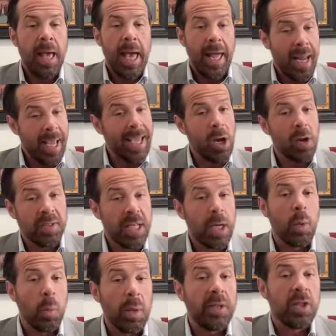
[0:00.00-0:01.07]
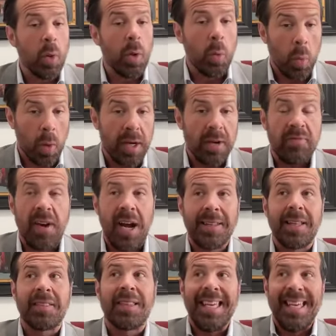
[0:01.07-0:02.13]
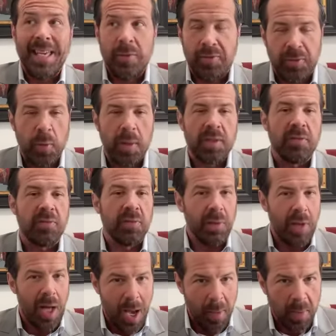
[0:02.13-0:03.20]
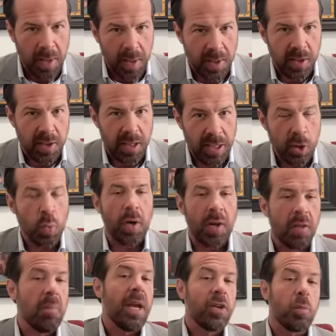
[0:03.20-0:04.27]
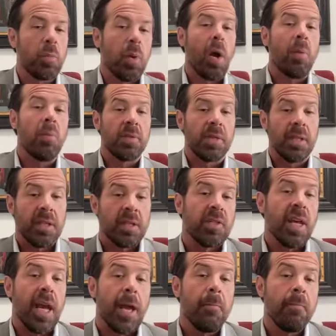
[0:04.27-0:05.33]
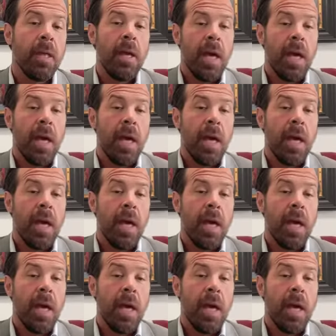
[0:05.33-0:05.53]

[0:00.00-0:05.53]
And I guarantee when we do it, we're going to find that the influence of lobbyists is one of the major problems in this state.